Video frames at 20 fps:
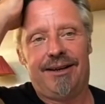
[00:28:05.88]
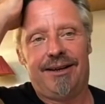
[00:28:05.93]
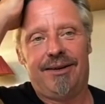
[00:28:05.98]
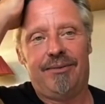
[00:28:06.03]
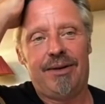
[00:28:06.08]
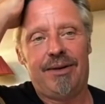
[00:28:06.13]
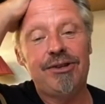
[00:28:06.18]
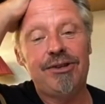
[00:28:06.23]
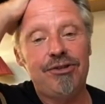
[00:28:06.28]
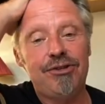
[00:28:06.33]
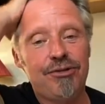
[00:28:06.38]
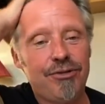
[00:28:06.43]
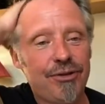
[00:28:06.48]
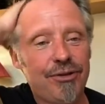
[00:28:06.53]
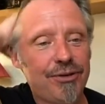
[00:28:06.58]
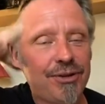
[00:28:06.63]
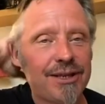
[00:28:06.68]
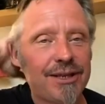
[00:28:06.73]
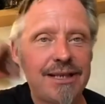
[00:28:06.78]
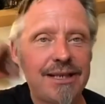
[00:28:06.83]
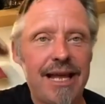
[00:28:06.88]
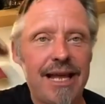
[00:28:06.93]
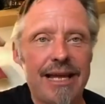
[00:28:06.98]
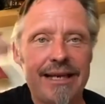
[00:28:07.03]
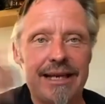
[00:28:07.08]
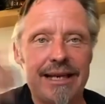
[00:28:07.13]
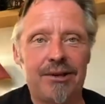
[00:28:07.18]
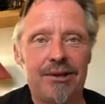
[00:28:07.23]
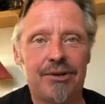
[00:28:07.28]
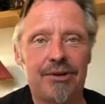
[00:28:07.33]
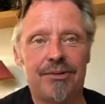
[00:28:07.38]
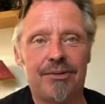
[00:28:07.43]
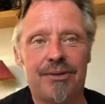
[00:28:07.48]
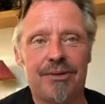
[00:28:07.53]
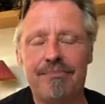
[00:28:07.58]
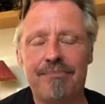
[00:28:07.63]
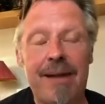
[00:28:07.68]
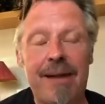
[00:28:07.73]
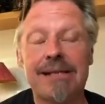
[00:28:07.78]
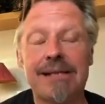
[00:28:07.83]
we interviewed this lady,
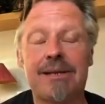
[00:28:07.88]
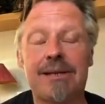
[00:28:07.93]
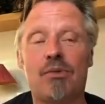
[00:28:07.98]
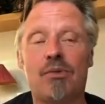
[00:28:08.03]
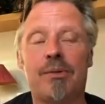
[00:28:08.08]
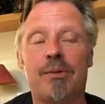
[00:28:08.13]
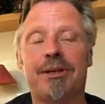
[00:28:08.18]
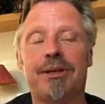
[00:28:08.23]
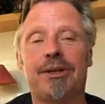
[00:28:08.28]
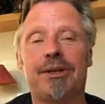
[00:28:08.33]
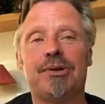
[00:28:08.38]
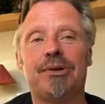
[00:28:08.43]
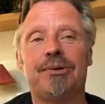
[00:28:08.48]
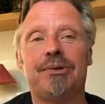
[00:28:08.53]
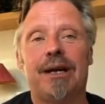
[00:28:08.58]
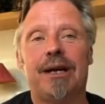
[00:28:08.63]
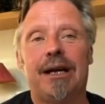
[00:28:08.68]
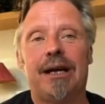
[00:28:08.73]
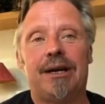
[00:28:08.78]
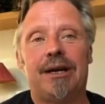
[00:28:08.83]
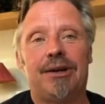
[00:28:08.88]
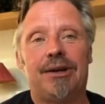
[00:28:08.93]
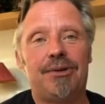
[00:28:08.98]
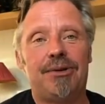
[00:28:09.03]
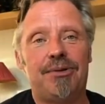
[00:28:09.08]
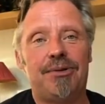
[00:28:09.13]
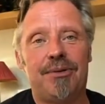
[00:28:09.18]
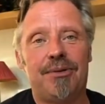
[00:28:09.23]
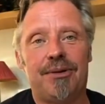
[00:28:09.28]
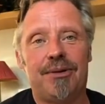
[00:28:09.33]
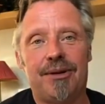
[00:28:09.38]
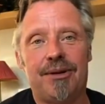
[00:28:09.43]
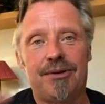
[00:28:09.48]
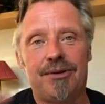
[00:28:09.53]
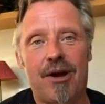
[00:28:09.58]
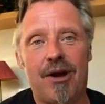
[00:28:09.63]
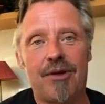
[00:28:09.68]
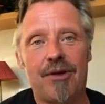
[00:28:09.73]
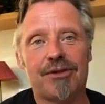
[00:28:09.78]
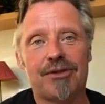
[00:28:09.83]
amazing woman who
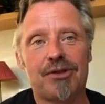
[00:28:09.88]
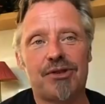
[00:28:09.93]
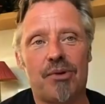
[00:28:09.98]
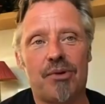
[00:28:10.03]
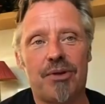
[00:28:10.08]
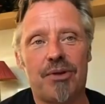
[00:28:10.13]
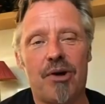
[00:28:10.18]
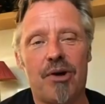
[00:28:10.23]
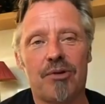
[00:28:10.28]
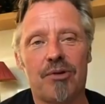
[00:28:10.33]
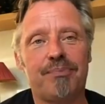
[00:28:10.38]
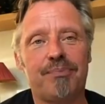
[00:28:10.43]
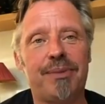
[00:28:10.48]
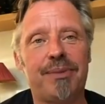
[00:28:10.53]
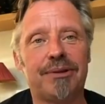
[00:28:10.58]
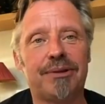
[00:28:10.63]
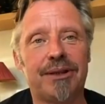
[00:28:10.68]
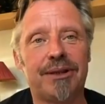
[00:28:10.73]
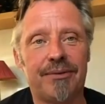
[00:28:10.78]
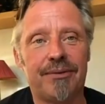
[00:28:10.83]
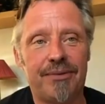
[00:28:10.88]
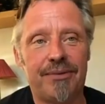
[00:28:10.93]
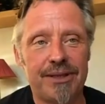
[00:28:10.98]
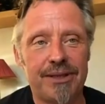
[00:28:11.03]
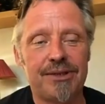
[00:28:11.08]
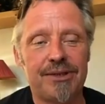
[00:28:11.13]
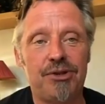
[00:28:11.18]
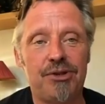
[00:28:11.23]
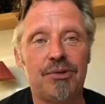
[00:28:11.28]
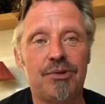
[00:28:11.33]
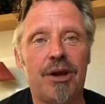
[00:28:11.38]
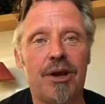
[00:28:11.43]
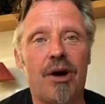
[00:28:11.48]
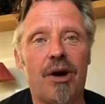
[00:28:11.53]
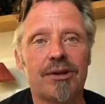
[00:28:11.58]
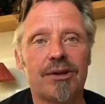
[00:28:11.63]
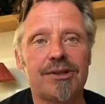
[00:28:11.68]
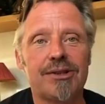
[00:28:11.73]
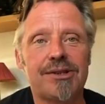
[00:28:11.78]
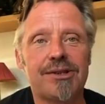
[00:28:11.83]
oversaw the whole building of these new
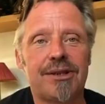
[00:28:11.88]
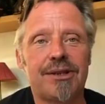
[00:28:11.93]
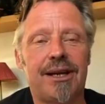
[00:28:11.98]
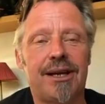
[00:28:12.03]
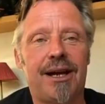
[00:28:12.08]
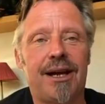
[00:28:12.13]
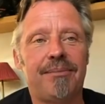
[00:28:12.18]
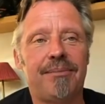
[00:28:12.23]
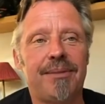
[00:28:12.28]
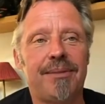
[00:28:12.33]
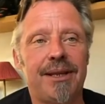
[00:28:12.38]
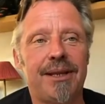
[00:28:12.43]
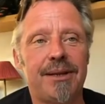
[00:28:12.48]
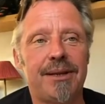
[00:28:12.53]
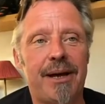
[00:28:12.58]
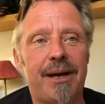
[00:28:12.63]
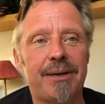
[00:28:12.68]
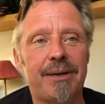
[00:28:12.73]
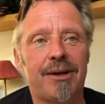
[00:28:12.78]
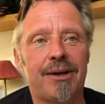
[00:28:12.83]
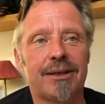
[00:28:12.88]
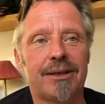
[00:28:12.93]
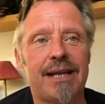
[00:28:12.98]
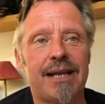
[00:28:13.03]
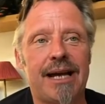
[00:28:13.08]
locks in the Panama Canal.